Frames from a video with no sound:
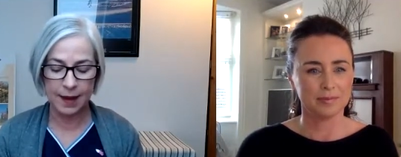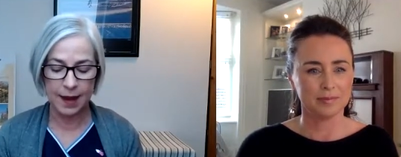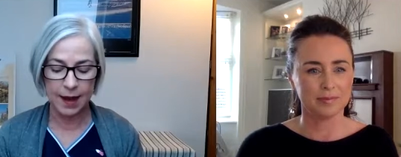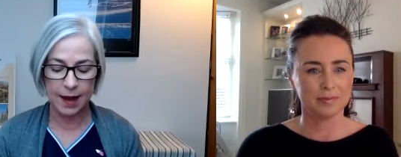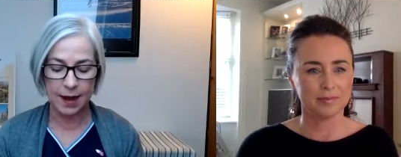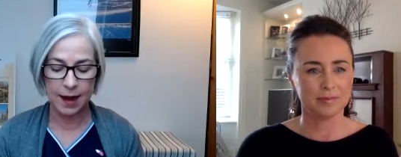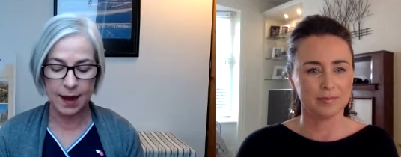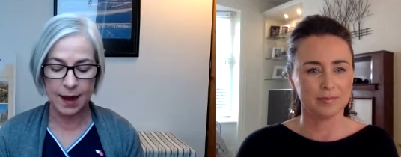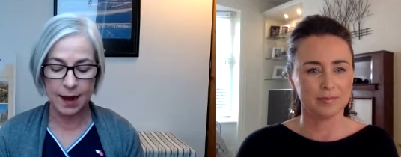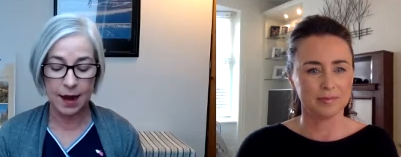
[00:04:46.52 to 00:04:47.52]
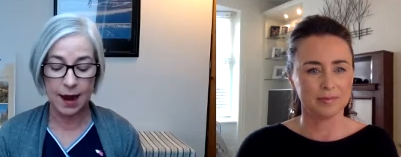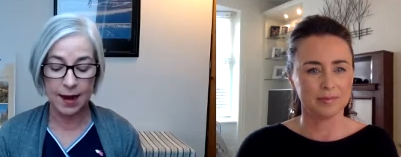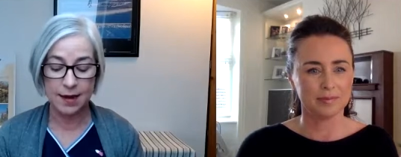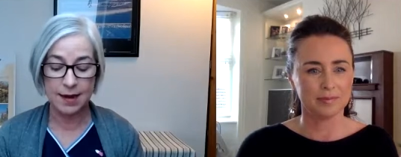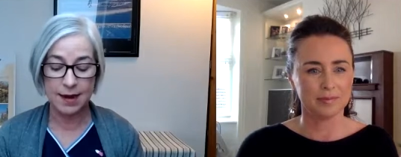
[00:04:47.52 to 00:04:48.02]
Speaker 1: in
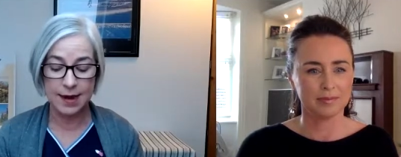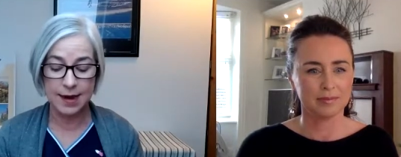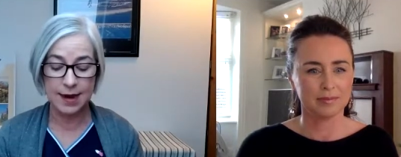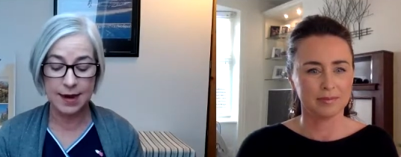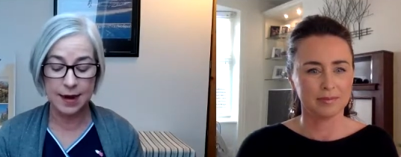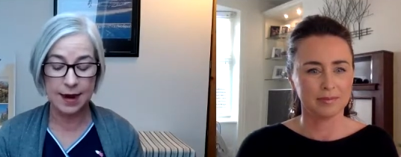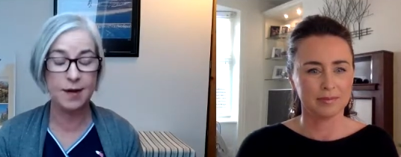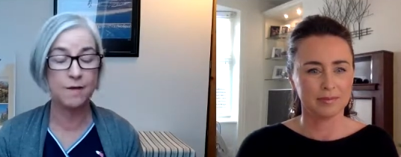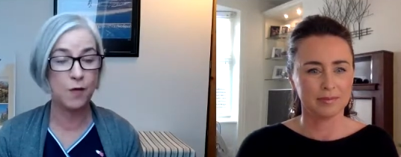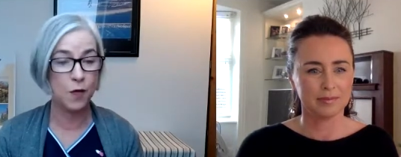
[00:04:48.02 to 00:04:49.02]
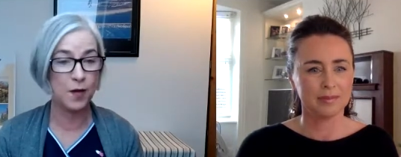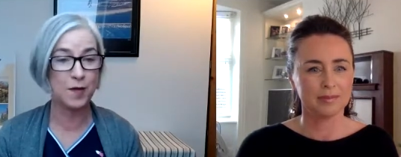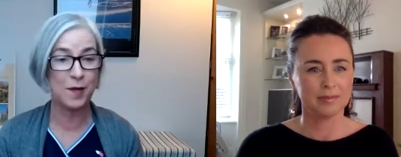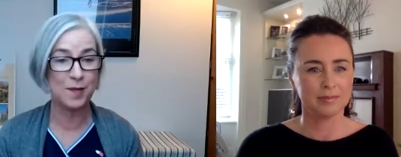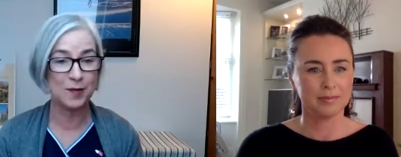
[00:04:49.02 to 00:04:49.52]
1994,
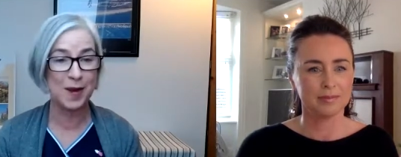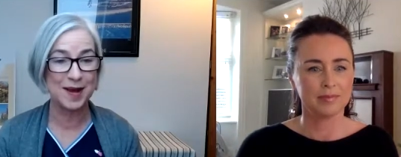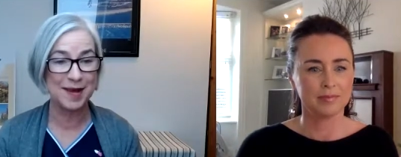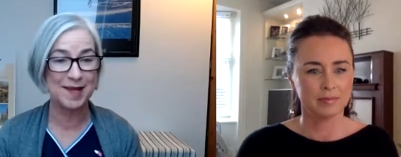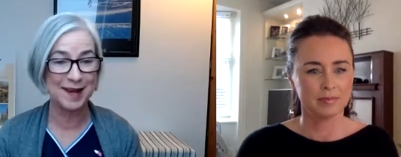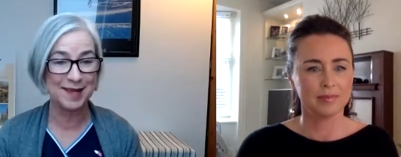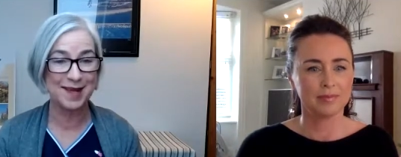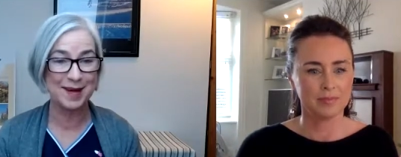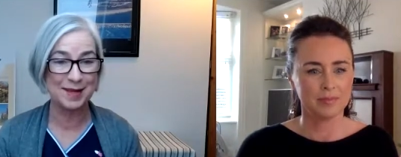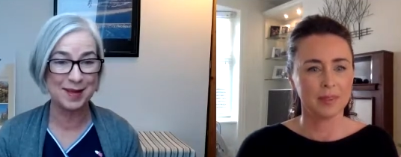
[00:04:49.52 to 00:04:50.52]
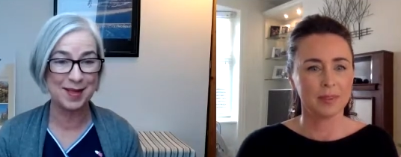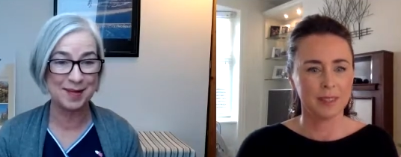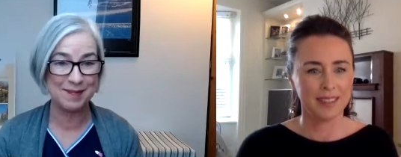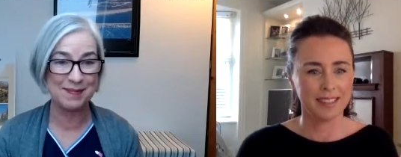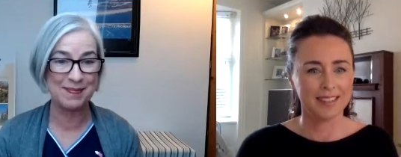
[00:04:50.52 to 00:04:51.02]
so I'm 26 years with
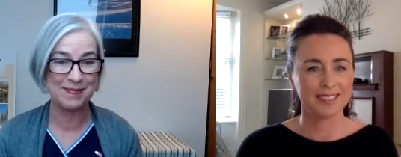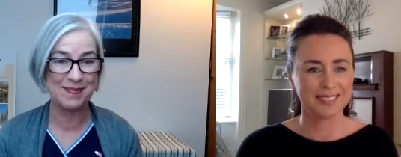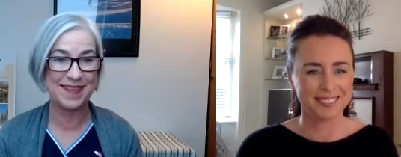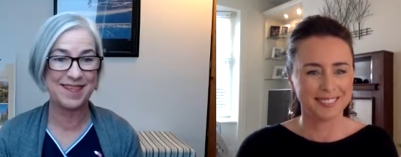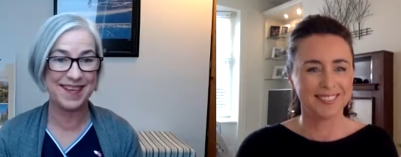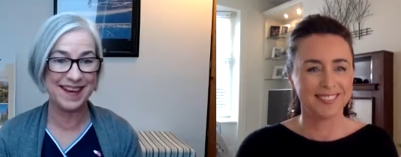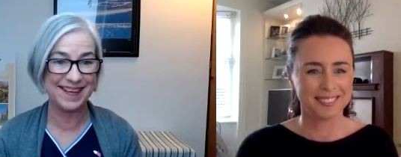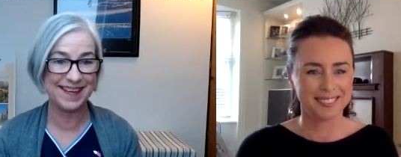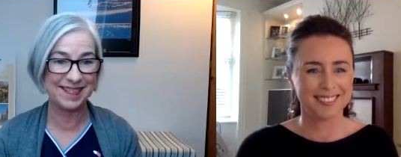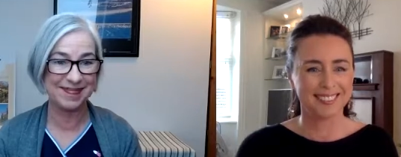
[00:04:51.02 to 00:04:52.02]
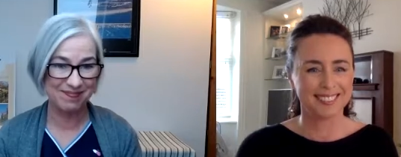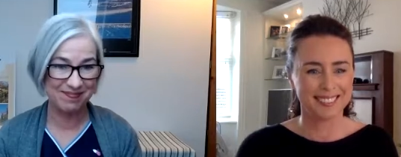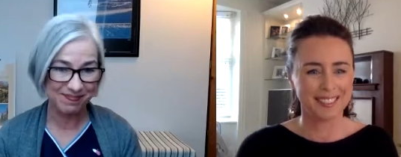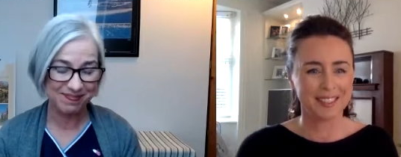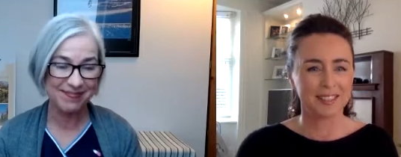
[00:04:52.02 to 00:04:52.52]
them. Oh, oh year.
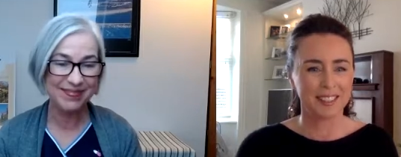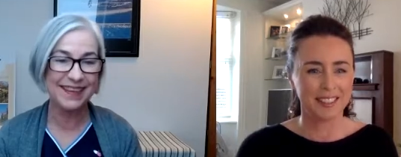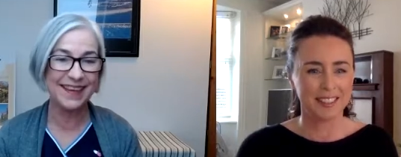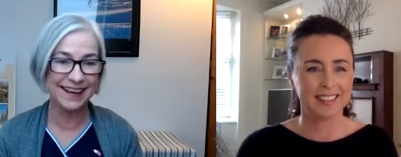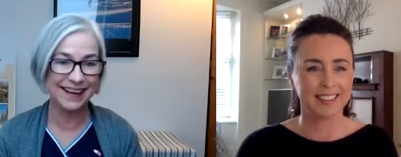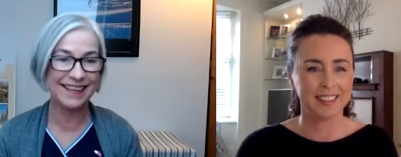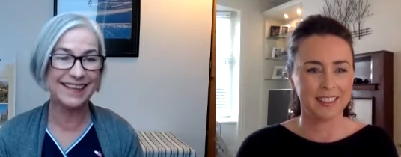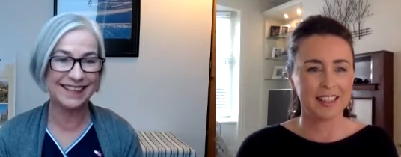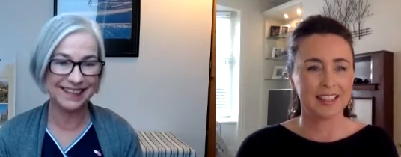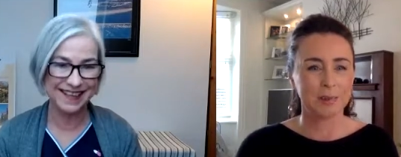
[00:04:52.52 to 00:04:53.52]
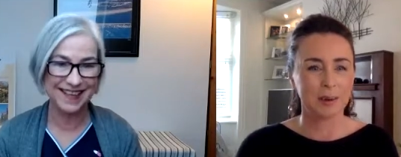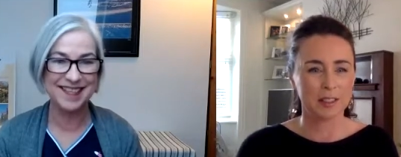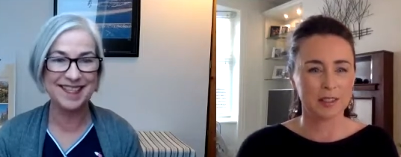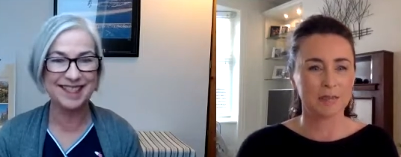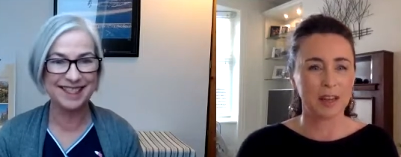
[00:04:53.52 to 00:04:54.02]
Speaker 2: lovely. Yeah. Yeah.
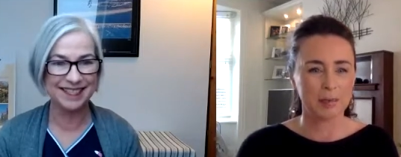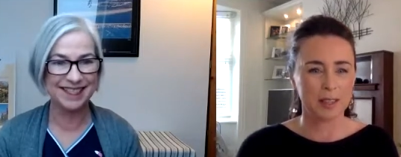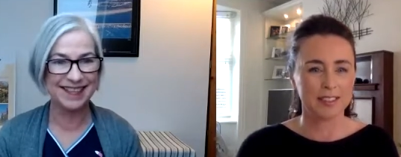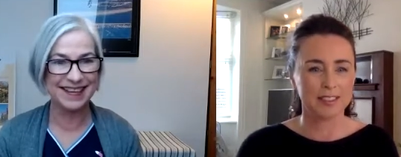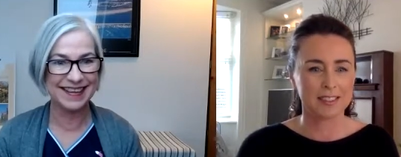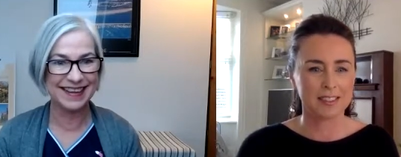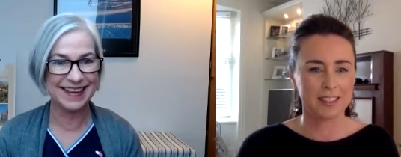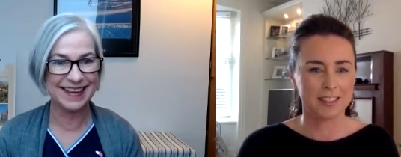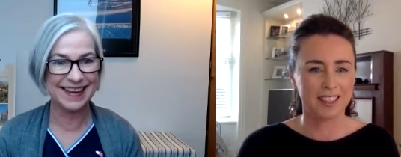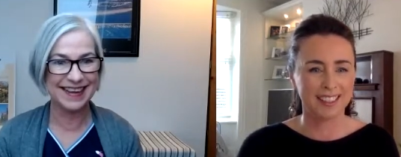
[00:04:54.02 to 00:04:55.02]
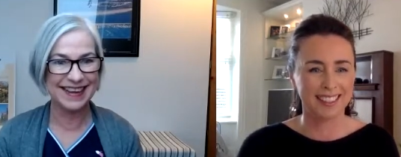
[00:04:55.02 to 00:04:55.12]
Part of the family at this stage.